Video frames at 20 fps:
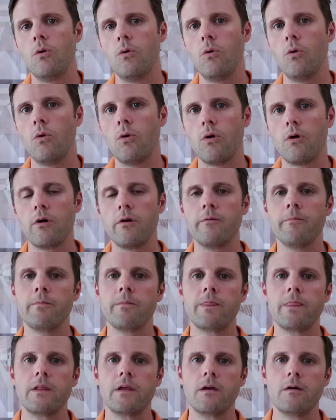or
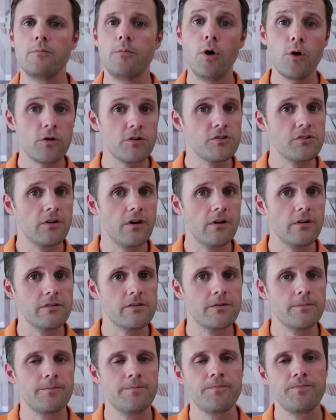
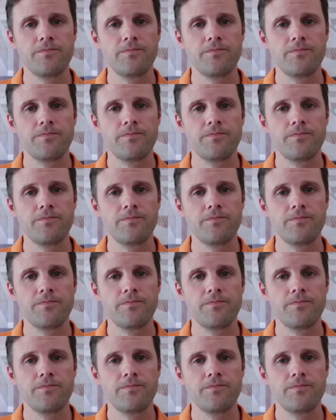PokerStars.